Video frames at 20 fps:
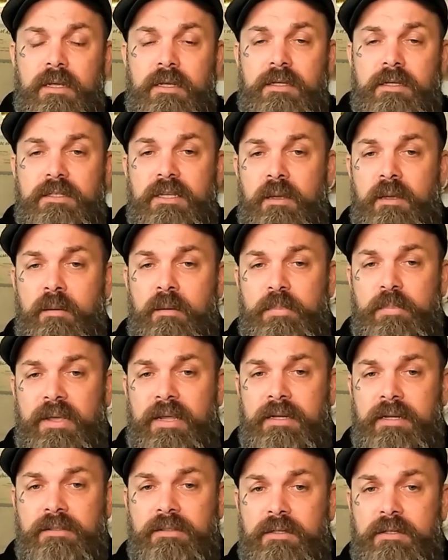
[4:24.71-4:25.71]
some
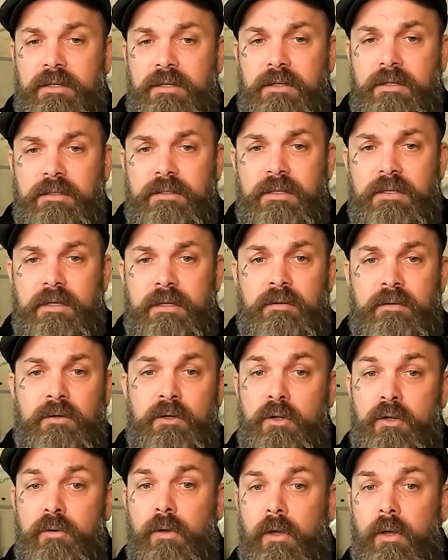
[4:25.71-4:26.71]
painters and
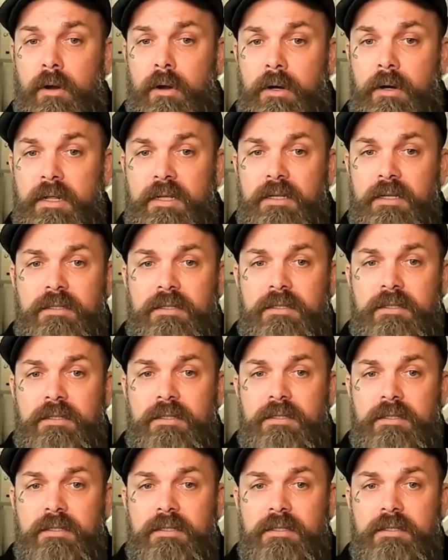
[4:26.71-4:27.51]
new artists,